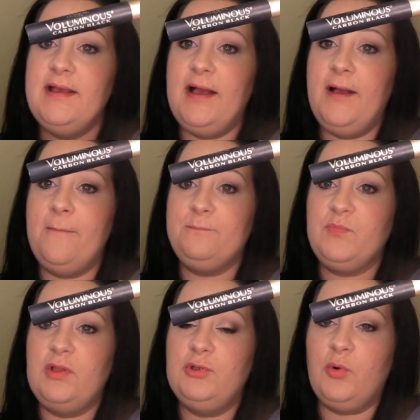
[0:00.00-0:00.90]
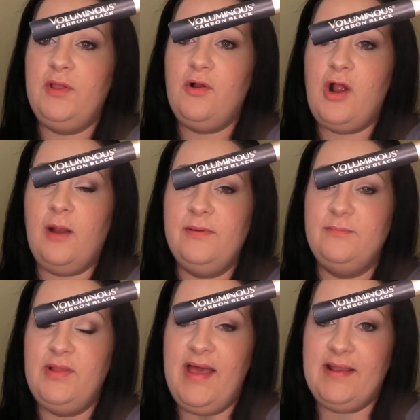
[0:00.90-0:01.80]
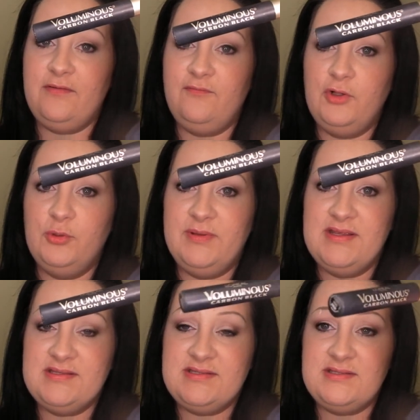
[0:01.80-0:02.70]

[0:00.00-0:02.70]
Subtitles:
L'Oreal Carbon Black Voluminous.